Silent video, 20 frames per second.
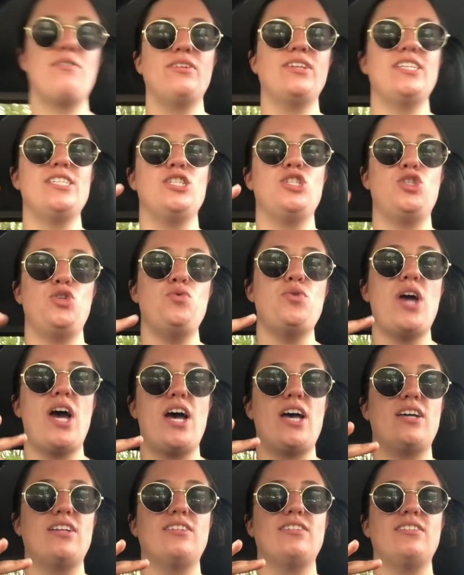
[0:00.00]
I really do
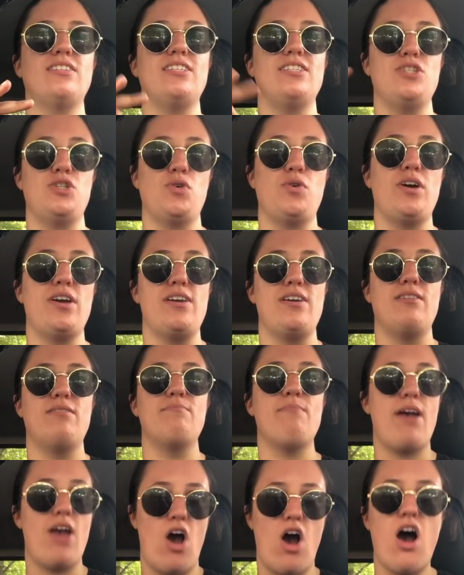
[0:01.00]
not enjoy
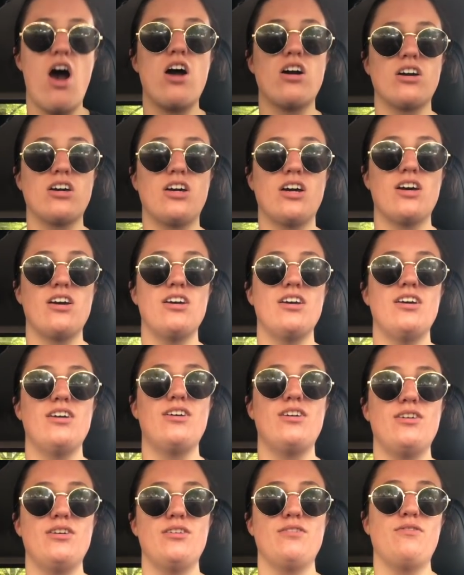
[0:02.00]
my honk
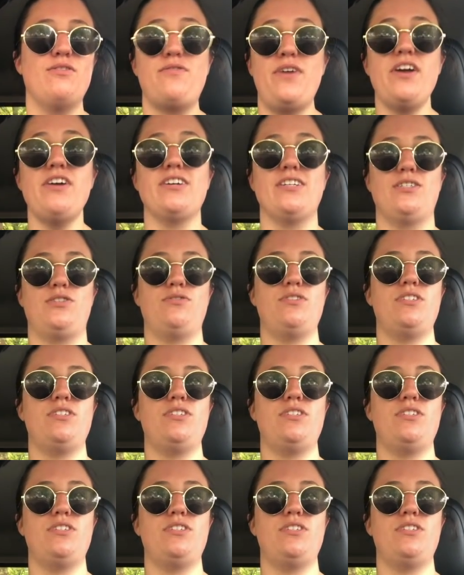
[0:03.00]
for various